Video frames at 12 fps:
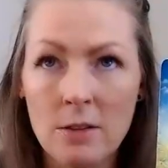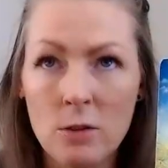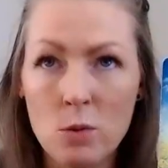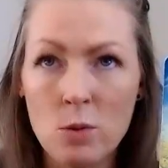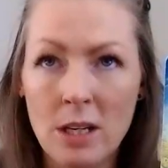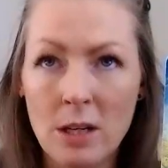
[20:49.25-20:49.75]

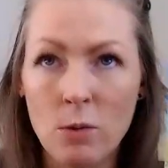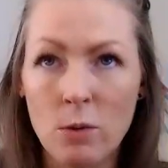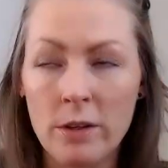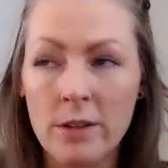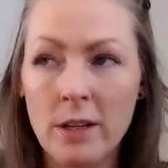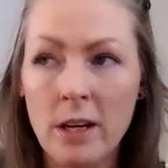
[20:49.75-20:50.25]

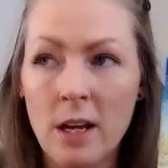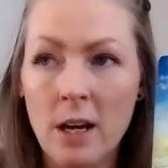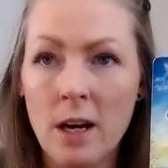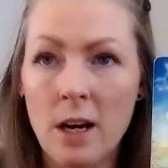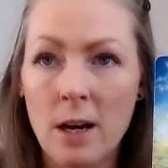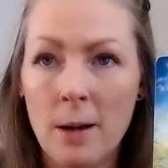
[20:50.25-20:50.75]
unicorn
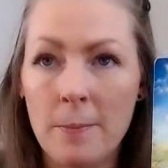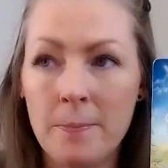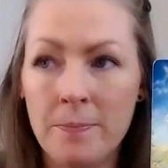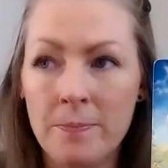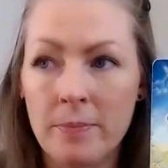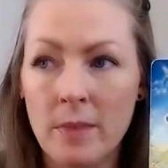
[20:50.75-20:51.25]

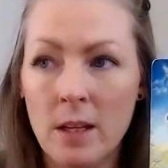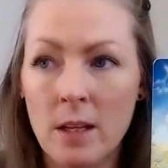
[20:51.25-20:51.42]
um,